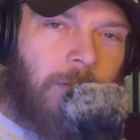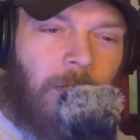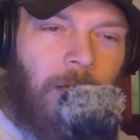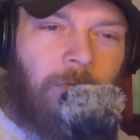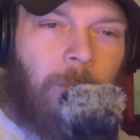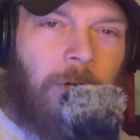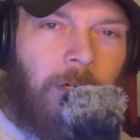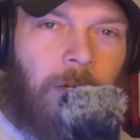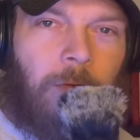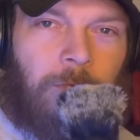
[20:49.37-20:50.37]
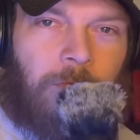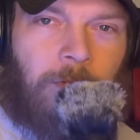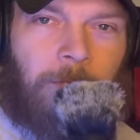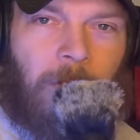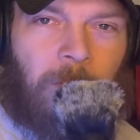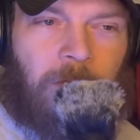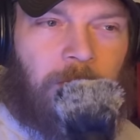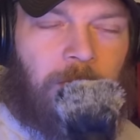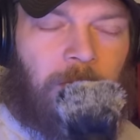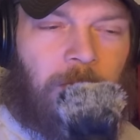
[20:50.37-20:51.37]
everybody knows the
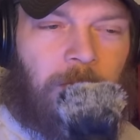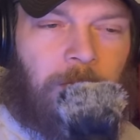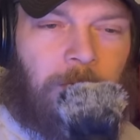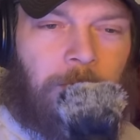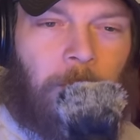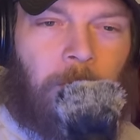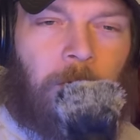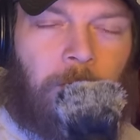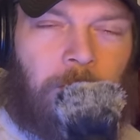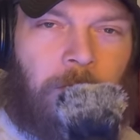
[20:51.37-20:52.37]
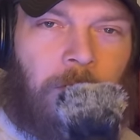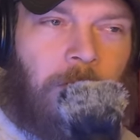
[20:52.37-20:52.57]
famous photos